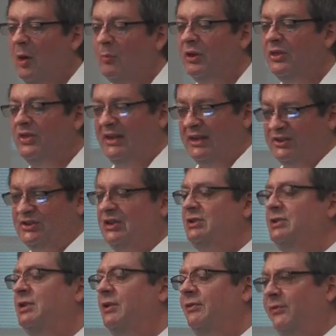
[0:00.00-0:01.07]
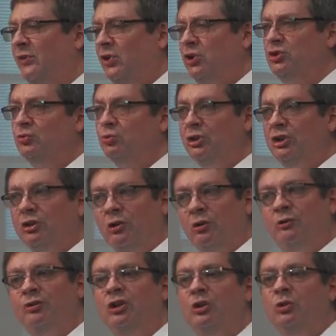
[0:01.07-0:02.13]
But this is the first
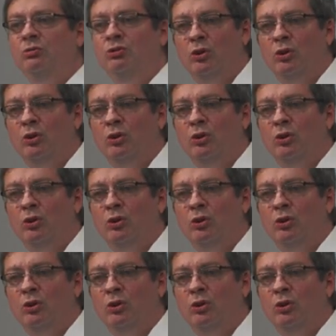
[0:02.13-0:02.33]
real new